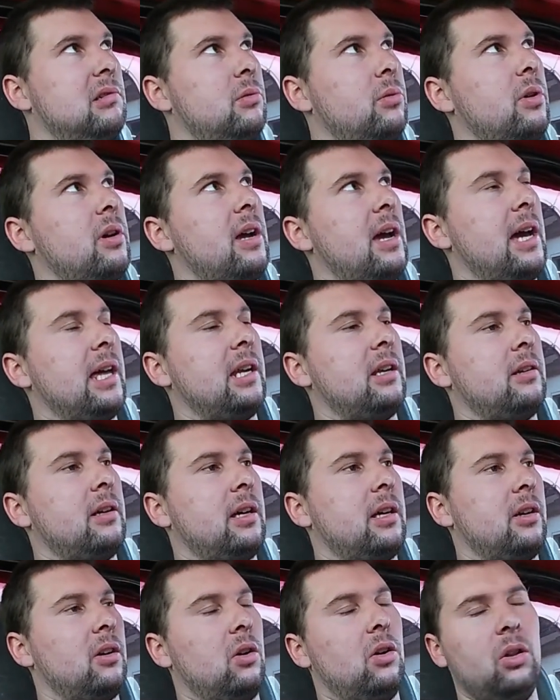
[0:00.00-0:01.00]
where I
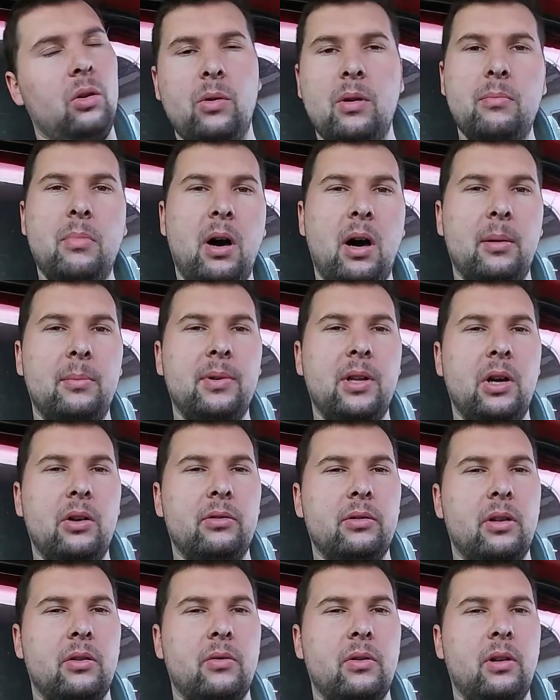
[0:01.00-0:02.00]
had it all the way bottomed
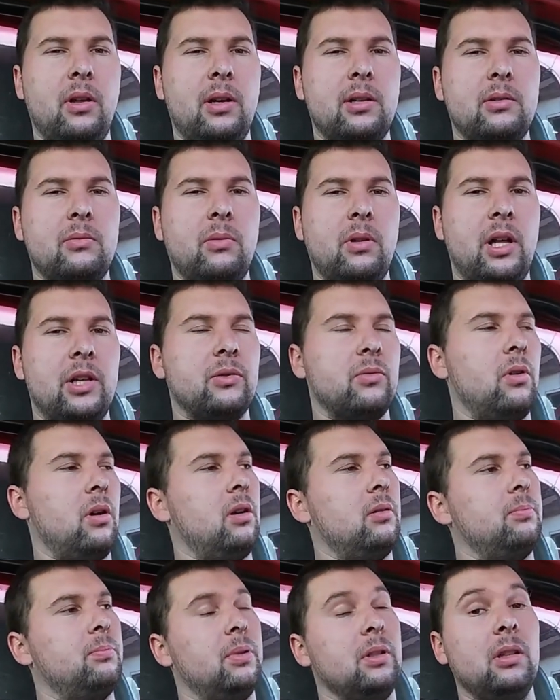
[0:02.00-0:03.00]
out, and I realized, well, that's
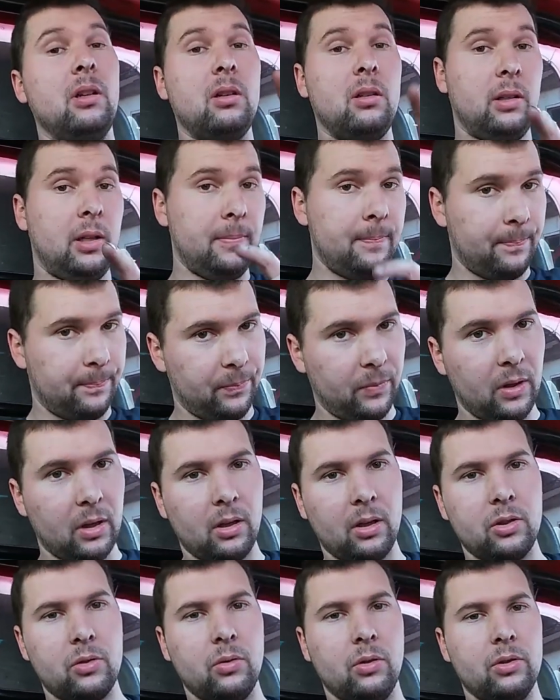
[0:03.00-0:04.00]
wrong. But luckily,
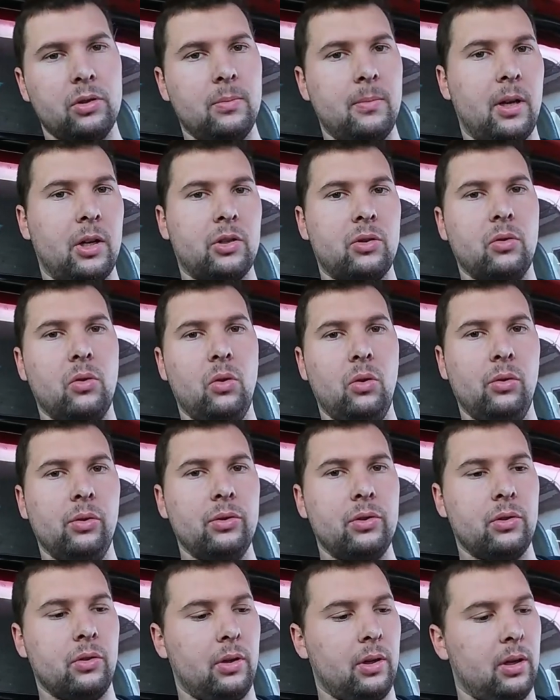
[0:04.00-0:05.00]
I drilled some extra
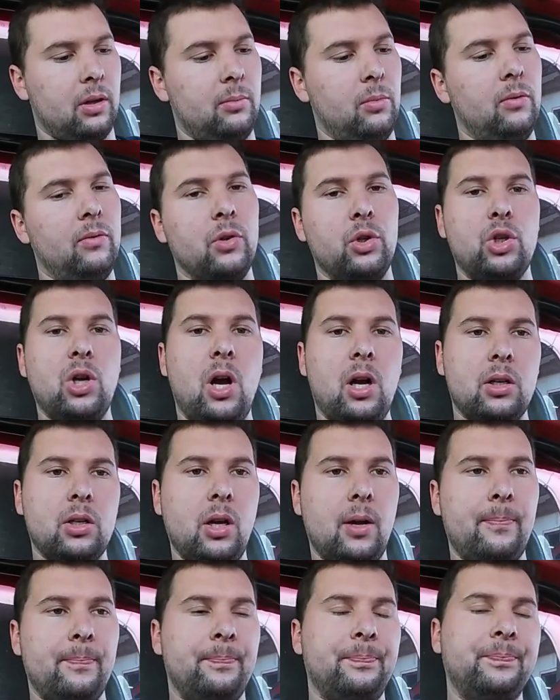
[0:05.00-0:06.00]
holes, so I got to move the shocks
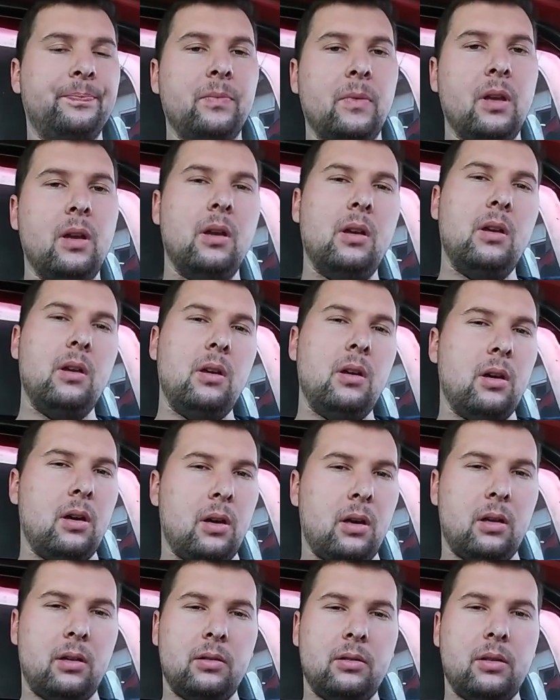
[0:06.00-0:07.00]
up.
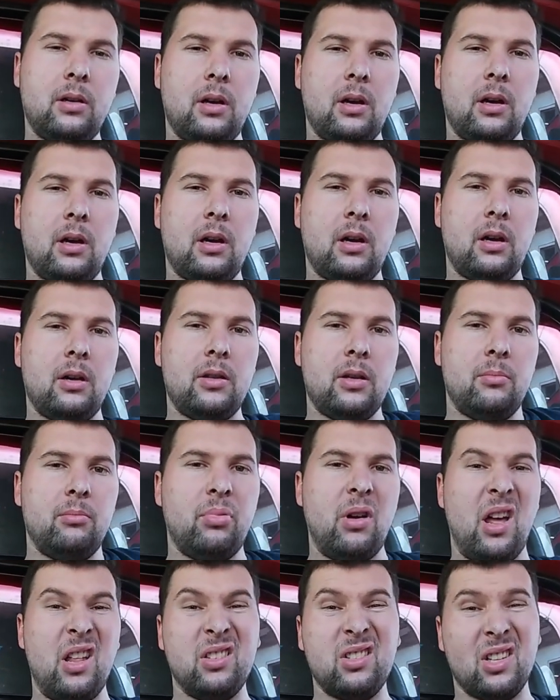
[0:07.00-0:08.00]
And then
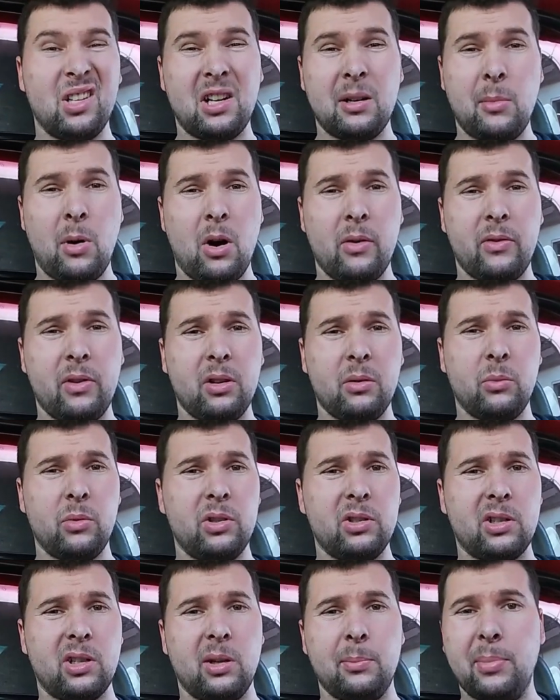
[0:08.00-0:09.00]
Brad's going to come over, and
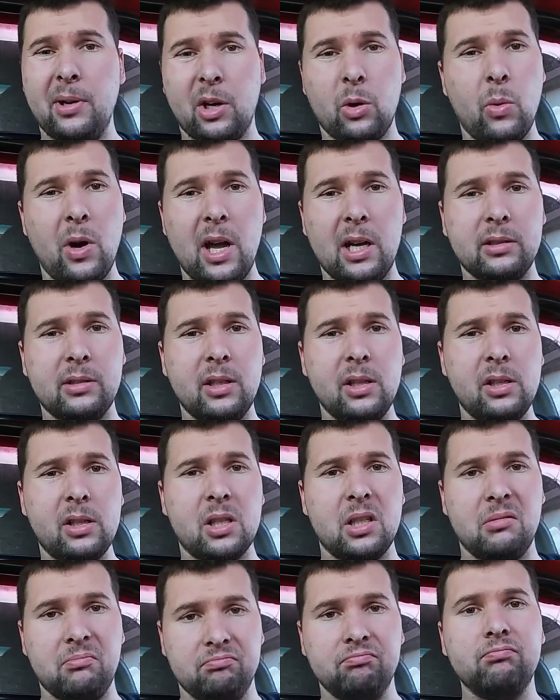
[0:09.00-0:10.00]
we're just going to pick away at
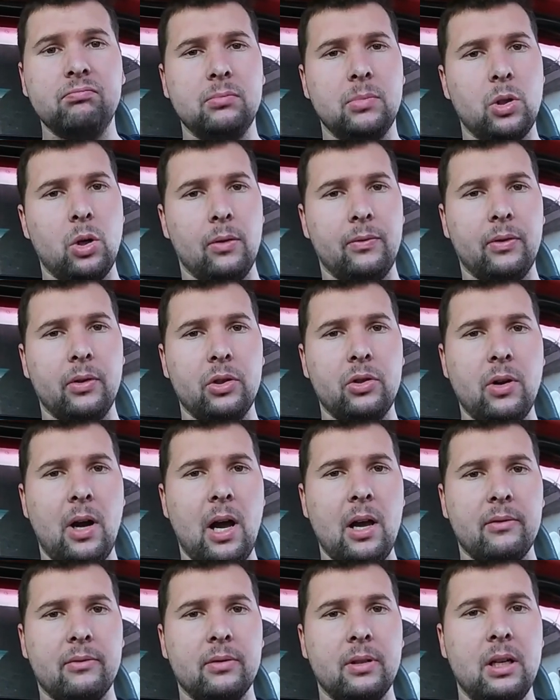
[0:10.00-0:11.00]
this and go for a
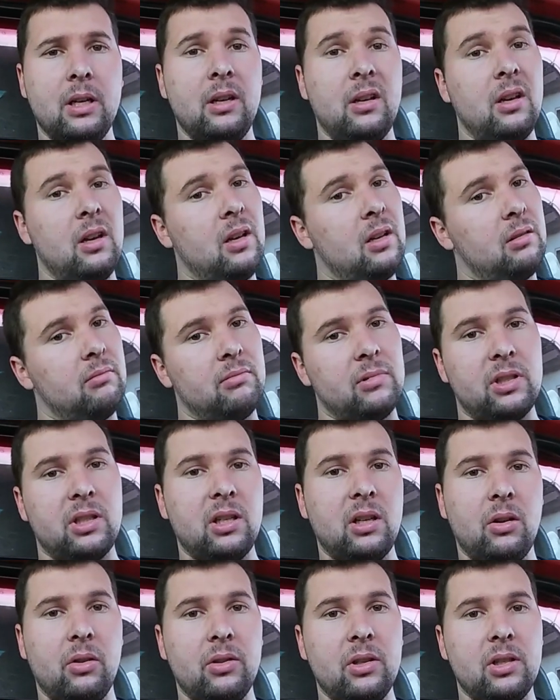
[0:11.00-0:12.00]
drive.
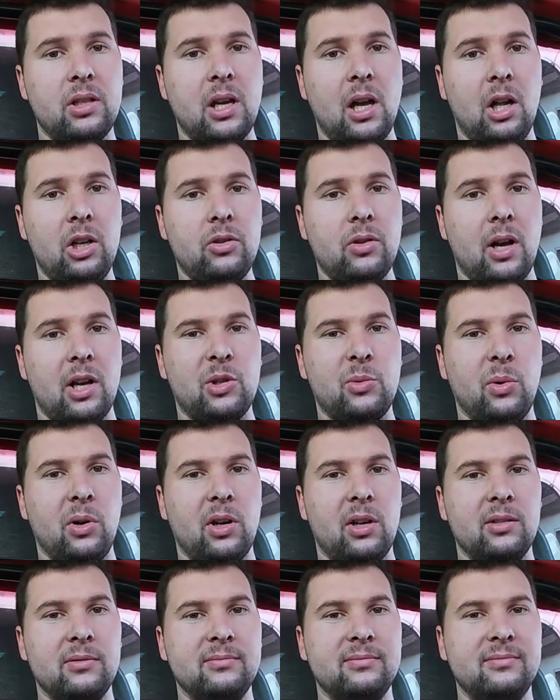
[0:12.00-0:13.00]
See how these CalTracs
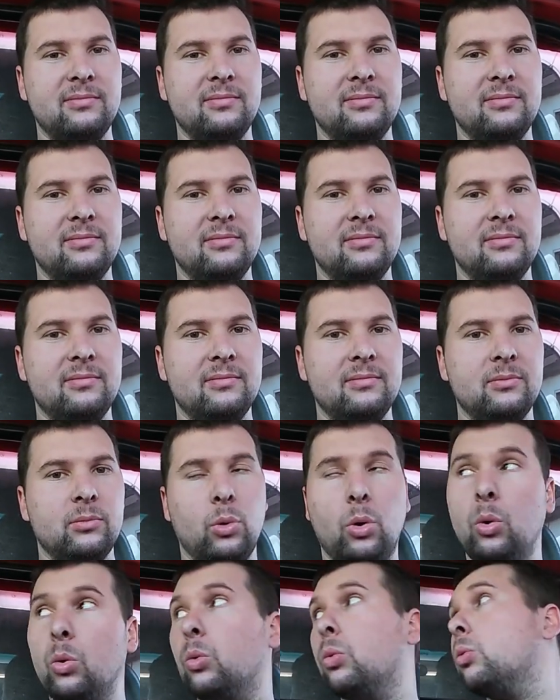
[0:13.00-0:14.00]
work.
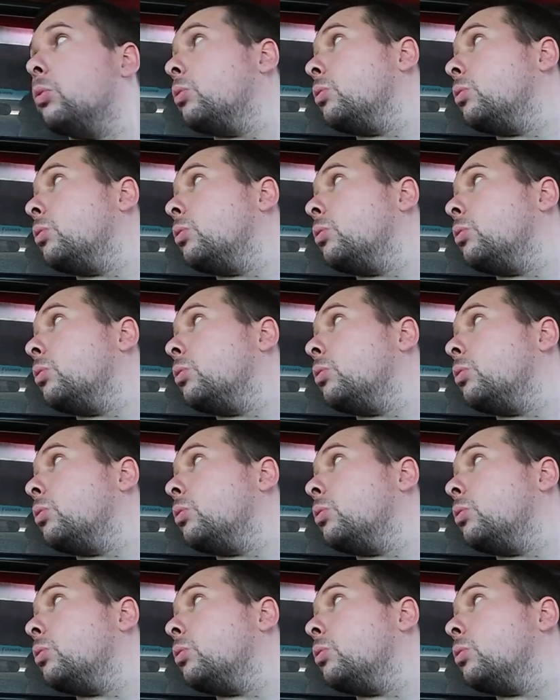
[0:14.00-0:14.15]
Oh.